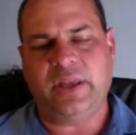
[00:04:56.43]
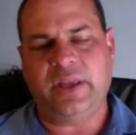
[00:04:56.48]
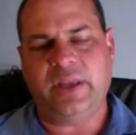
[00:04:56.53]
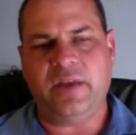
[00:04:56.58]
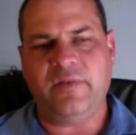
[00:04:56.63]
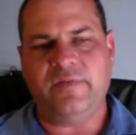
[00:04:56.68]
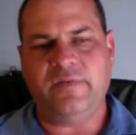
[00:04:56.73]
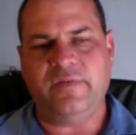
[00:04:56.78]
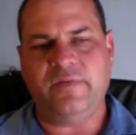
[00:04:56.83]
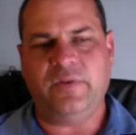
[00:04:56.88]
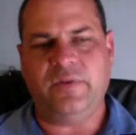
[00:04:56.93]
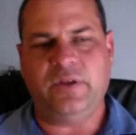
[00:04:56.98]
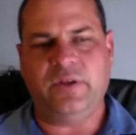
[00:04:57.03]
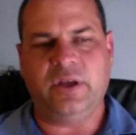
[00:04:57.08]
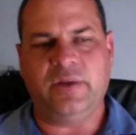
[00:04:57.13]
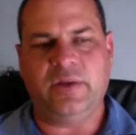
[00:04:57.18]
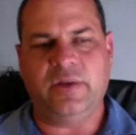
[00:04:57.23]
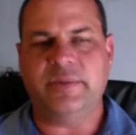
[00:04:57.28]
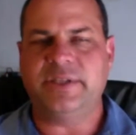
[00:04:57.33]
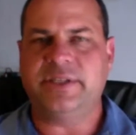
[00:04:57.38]
if
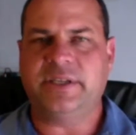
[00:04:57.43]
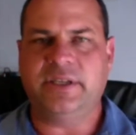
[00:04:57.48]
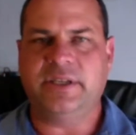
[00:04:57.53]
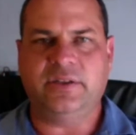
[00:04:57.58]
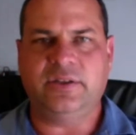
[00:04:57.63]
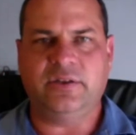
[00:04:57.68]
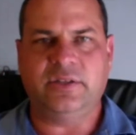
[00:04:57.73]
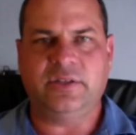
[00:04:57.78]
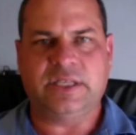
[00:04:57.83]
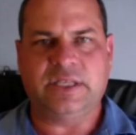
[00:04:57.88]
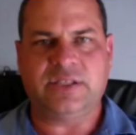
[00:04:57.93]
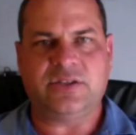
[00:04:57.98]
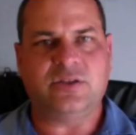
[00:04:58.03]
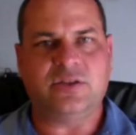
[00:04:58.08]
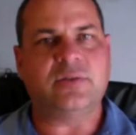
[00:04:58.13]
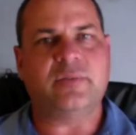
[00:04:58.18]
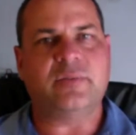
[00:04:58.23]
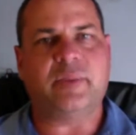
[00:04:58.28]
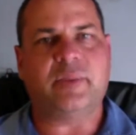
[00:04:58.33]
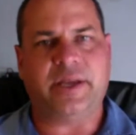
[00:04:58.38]
a mosquito does
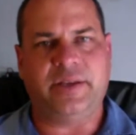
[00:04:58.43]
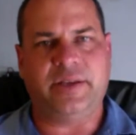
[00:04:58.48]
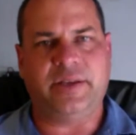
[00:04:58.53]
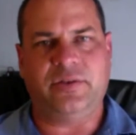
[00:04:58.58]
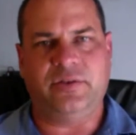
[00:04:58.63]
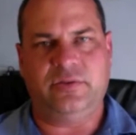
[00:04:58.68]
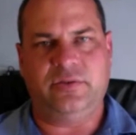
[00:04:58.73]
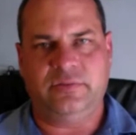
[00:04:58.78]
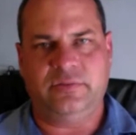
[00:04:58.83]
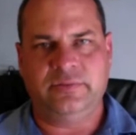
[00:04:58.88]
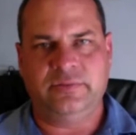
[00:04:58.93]
not bite you.